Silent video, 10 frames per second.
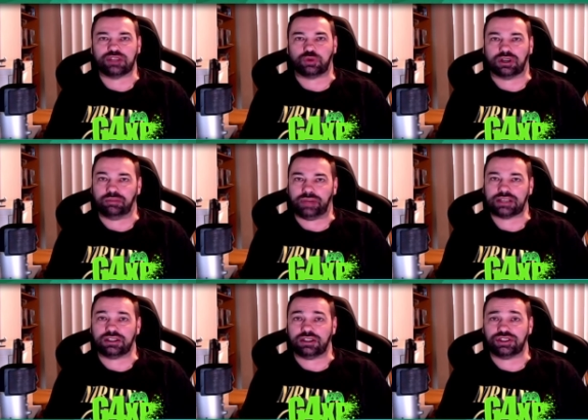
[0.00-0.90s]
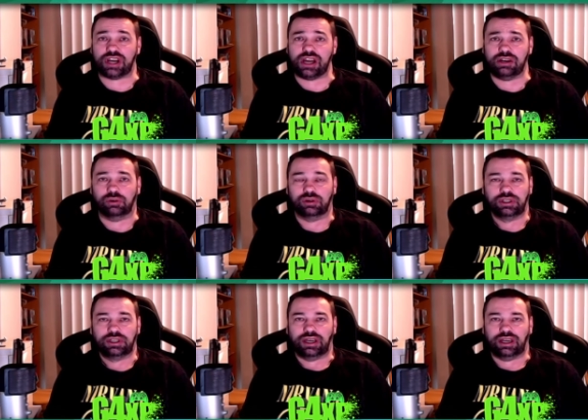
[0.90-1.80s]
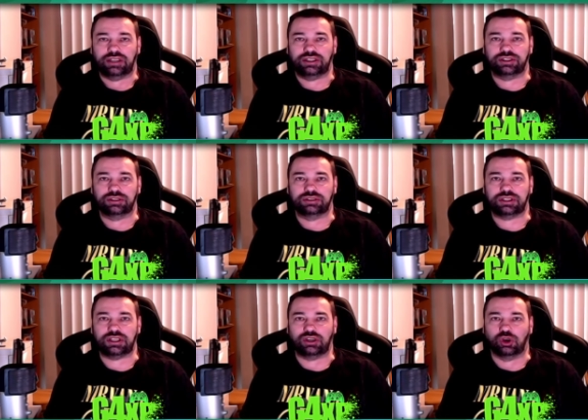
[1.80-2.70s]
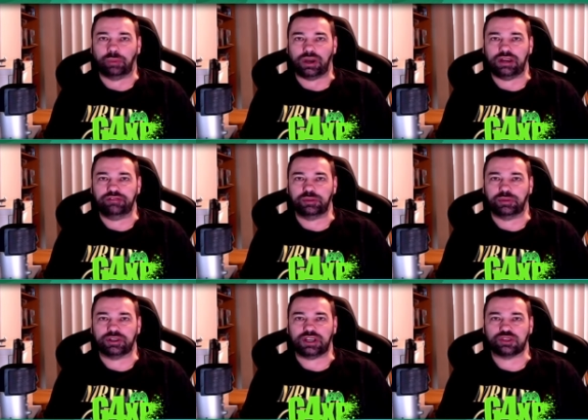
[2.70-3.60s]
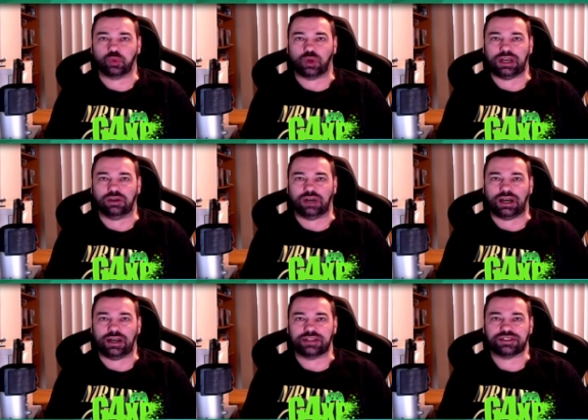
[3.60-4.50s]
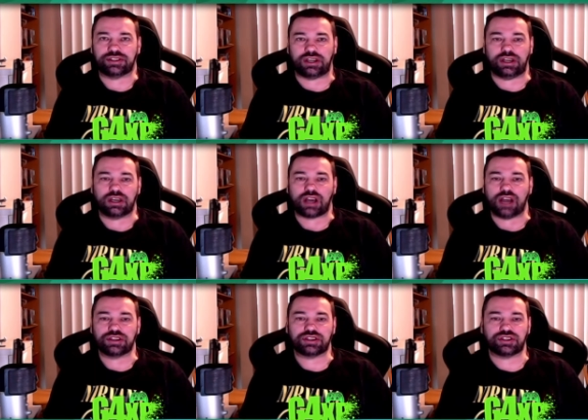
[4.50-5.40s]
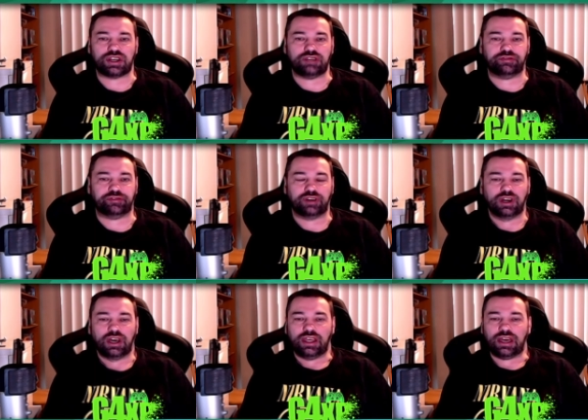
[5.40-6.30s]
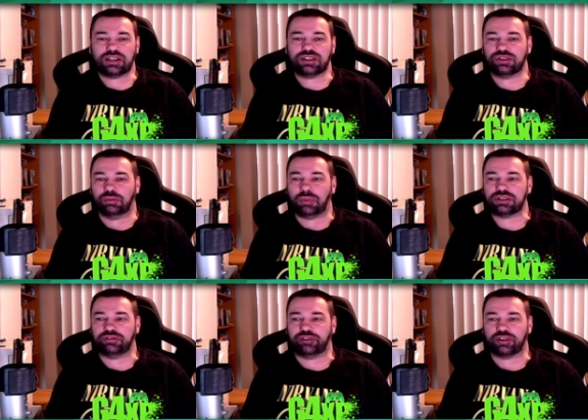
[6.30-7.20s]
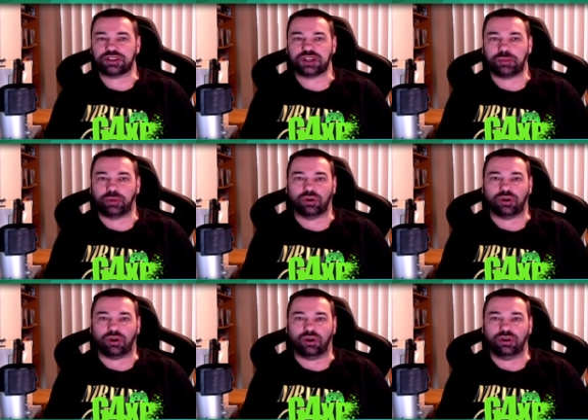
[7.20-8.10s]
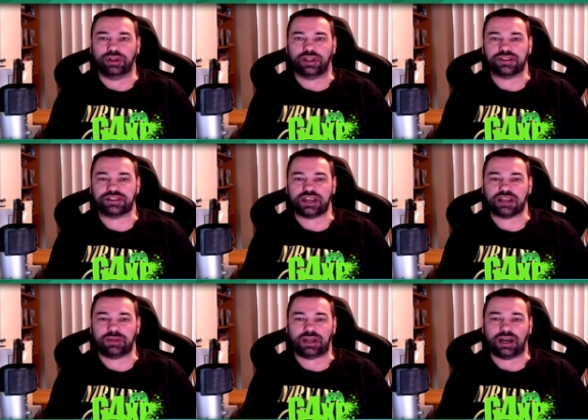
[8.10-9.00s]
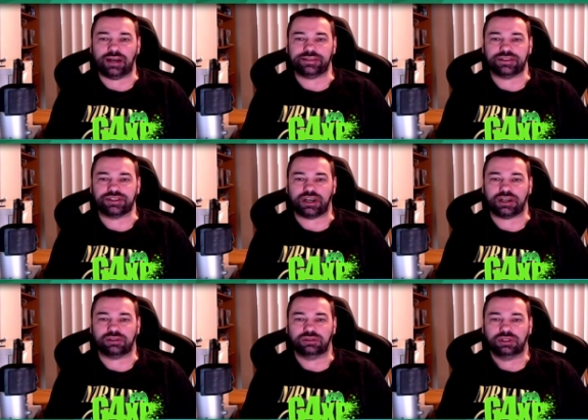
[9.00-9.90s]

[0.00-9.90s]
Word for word: Welcome back to the channel. How you doing today? Hope everybody is well and staying safe. Thanks so much for the support on the segment and the channel,